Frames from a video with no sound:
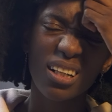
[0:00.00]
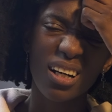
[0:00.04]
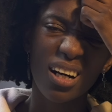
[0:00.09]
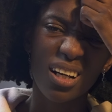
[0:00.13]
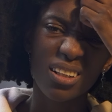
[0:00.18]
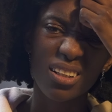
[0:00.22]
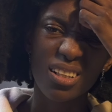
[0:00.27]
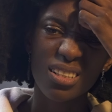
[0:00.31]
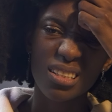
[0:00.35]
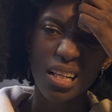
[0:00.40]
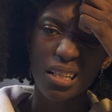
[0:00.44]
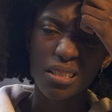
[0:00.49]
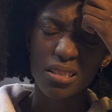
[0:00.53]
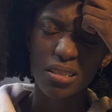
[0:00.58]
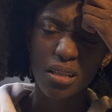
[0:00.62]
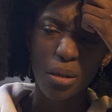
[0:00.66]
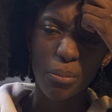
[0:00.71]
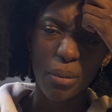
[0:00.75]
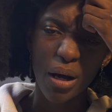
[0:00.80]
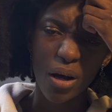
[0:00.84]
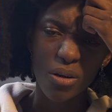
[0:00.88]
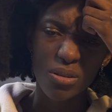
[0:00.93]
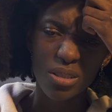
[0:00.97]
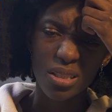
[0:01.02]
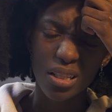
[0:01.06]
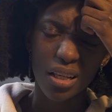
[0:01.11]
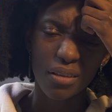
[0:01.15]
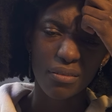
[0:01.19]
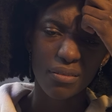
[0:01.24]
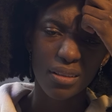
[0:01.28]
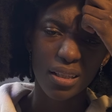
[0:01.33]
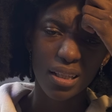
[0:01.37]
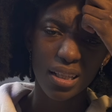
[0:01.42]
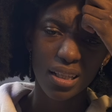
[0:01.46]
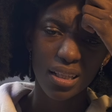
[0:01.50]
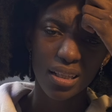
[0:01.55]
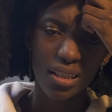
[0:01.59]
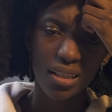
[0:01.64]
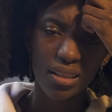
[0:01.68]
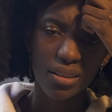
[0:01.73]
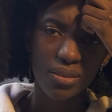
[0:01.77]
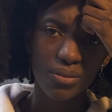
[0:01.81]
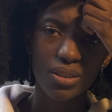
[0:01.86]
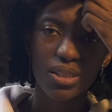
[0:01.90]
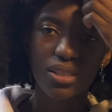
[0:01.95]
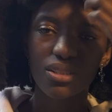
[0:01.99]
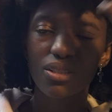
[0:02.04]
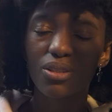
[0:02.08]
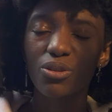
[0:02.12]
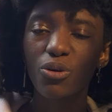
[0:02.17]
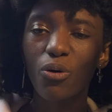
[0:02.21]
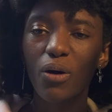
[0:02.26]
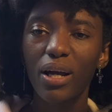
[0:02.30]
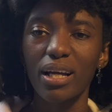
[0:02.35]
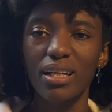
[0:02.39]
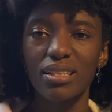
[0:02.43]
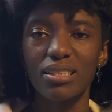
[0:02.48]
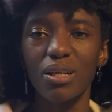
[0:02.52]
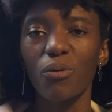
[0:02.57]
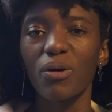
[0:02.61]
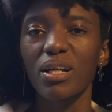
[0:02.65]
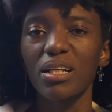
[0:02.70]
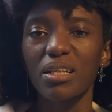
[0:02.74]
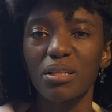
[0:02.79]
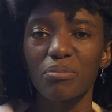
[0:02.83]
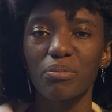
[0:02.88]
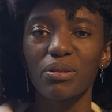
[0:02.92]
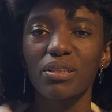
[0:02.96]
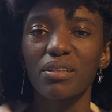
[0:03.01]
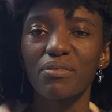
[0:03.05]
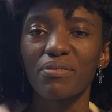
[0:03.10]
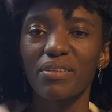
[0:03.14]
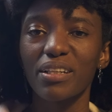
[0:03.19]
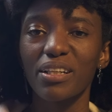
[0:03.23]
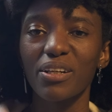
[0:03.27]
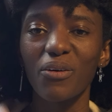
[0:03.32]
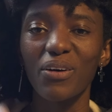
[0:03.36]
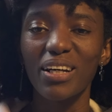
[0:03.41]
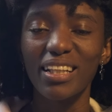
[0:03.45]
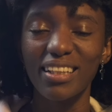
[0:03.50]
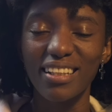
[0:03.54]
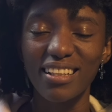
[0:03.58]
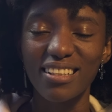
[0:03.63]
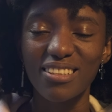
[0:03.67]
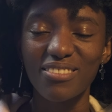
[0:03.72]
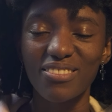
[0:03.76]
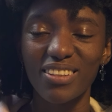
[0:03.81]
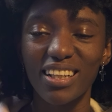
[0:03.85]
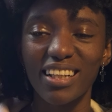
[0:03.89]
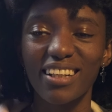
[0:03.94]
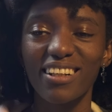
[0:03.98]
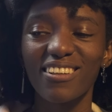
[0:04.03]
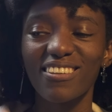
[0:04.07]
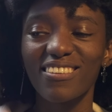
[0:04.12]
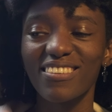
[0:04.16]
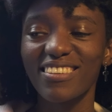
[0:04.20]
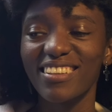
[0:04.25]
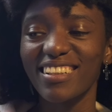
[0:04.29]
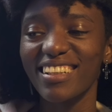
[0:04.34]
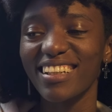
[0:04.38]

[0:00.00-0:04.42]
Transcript: unless I somehow saved it, which is annoying because I wanted to put the video in this video